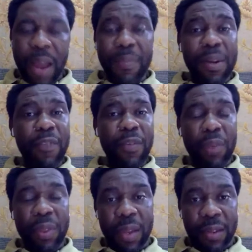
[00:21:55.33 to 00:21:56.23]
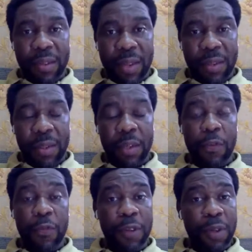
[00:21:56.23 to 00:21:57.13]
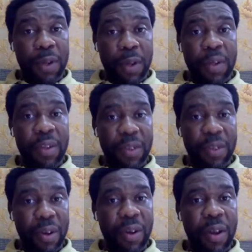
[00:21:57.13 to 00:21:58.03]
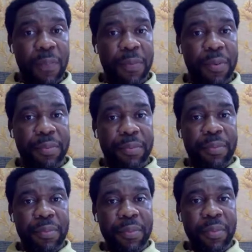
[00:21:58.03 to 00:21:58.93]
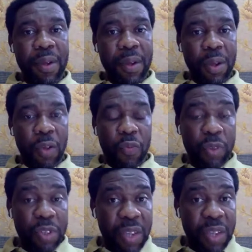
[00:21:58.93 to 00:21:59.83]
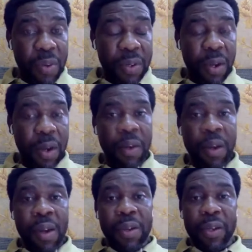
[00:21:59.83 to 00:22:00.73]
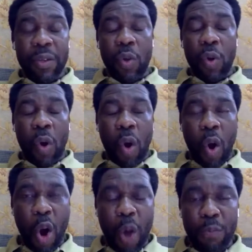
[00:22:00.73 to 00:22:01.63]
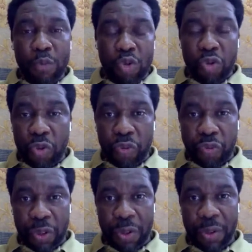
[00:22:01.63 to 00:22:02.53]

I'm a living witness that if you follow God, He's going to help you. If you stay with God, He's going to come true for